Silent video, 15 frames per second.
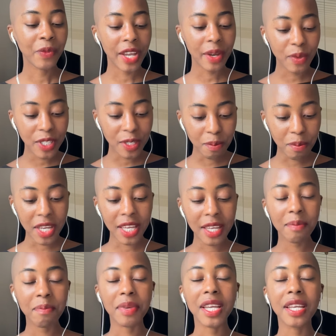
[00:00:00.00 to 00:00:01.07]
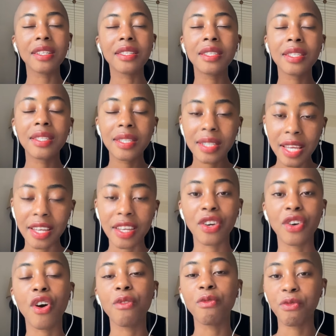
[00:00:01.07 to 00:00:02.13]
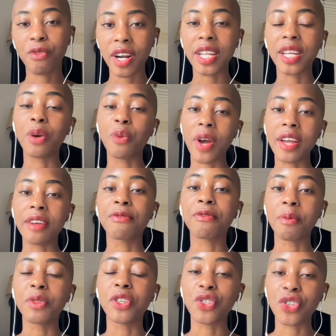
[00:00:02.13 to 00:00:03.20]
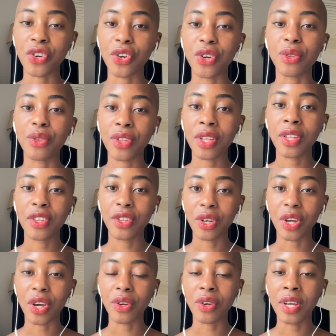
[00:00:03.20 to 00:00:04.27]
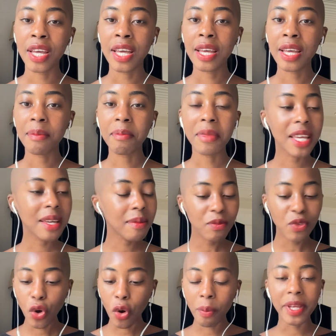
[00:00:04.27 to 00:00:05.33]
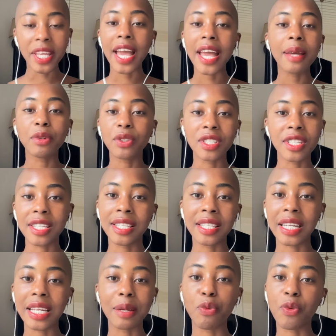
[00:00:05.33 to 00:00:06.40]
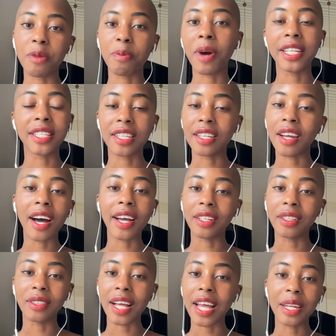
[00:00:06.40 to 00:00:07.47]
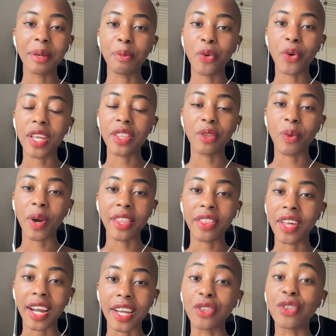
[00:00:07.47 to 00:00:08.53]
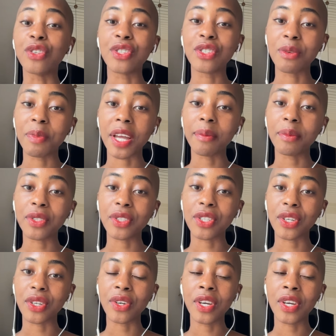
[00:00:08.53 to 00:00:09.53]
It was me being sick of running away from the truth, you know, me not being able to sleep with my denial anymore in the way that I used to be able to.